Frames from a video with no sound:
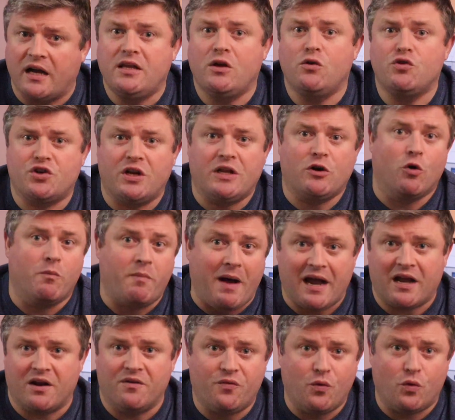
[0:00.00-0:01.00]
usually go
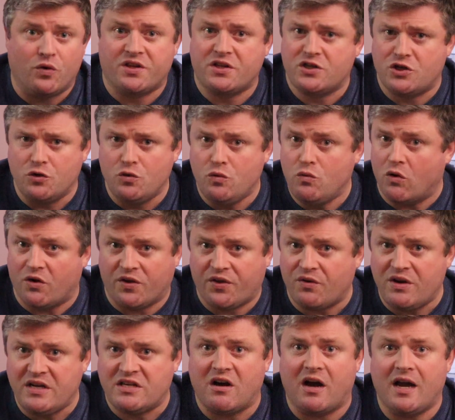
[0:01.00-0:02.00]
back and forth 2 or
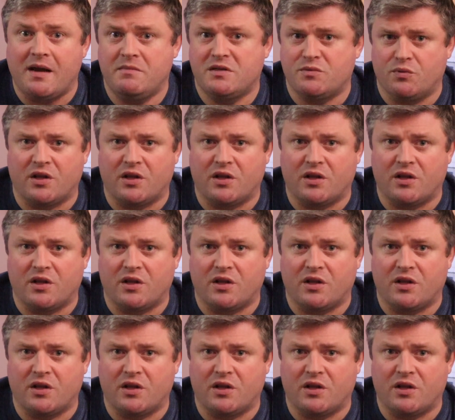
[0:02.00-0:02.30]
3 times